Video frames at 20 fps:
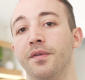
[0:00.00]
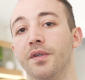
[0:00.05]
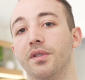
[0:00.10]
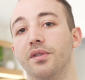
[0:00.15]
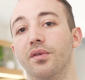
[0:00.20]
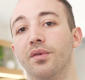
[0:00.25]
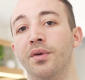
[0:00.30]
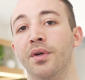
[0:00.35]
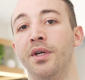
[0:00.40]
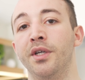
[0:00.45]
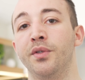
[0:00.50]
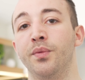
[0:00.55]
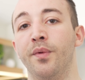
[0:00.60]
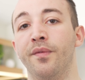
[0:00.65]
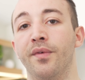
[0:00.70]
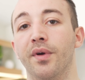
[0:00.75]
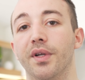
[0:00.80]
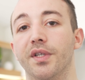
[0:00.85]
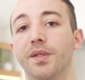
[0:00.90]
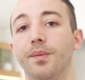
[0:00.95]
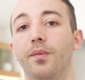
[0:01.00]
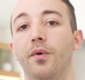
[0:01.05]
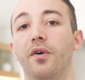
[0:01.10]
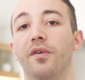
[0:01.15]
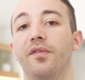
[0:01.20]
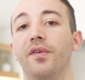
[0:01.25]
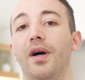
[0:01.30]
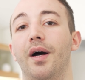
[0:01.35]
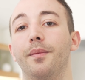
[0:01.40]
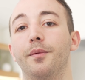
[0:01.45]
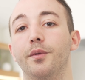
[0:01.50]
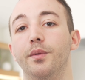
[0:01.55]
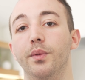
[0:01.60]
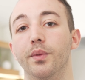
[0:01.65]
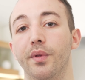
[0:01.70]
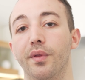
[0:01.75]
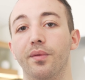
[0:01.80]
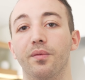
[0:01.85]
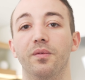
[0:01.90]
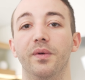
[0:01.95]
for storage, we've got support for up to
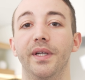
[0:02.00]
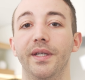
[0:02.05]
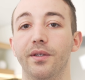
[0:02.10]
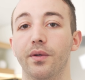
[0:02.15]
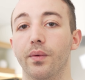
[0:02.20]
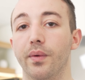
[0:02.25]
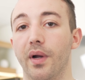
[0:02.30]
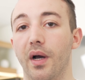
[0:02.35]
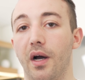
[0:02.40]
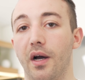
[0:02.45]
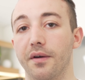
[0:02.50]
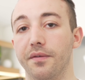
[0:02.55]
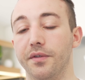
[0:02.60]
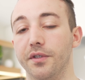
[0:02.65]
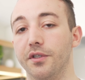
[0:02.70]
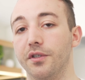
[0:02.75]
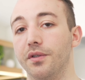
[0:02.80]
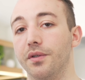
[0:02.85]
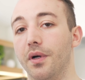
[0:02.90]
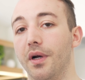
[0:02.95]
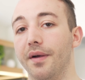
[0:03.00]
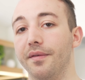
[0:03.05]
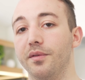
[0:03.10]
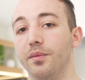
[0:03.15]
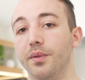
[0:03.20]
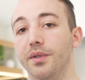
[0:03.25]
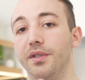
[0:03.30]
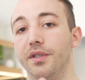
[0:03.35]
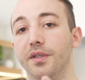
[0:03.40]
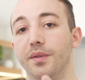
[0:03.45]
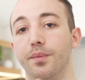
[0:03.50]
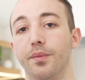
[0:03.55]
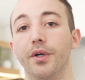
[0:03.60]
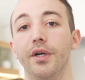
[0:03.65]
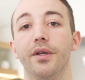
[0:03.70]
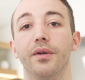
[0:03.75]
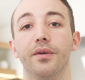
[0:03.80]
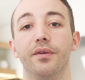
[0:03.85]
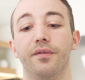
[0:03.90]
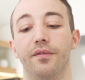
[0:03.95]
three two and a half inch drives, which is pretty
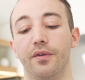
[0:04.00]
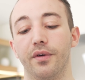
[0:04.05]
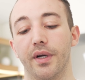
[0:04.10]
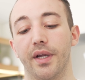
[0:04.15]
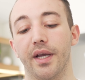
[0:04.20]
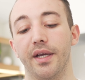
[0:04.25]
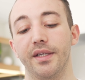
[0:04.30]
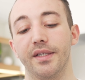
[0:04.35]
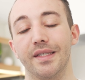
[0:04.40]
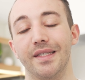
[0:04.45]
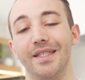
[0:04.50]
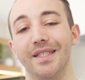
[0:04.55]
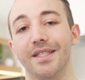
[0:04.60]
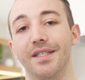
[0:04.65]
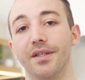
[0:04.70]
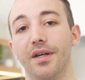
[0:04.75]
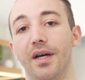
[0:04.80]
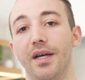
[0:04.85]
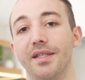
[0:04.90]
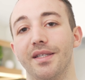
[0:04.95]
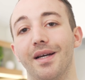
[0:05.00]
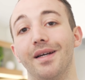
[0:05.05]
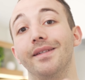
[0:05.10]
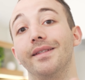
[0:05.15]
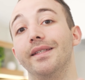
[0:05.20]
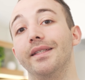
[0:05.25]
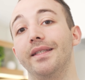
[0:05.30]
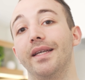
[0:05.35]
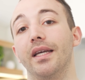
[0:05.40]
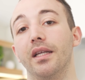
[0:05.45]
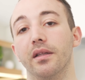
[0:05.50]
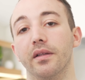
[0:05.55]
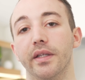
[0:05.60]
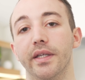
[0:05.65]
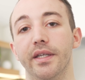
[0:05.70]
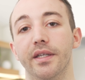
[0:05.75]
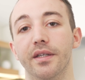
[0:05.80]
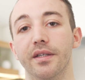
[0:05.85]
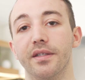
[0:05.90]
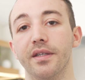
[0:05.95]
good for a case this size, under 10
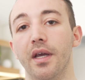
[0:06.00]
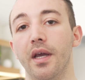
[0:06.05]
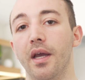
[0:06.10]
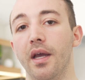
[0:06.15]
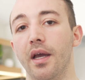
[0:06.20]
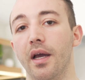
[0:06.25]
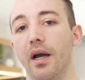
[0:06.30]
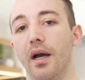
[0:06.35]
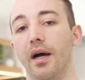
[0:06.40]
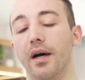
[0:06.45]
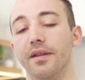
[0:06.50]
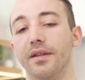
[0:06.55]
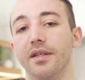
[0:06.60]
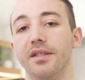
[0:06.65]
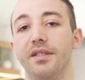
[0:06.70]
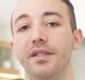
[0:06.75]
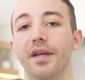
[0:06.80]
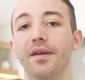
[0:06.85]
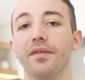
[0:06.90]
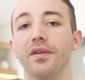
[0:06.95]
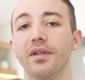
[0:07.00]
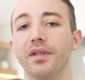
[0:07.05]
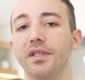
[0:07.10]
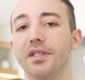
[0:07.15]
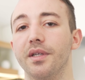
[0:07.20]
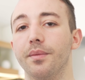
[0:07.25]
liters. Uh, there's definitely